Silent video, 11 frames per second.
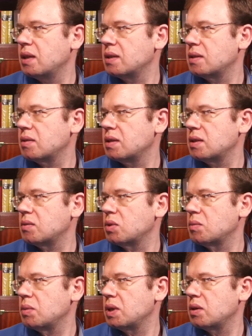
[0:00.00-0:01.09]
So this
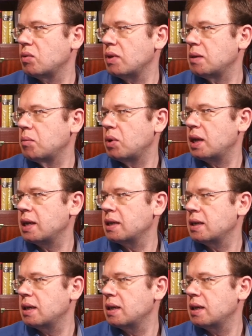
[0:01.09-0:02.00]
would be the red plane,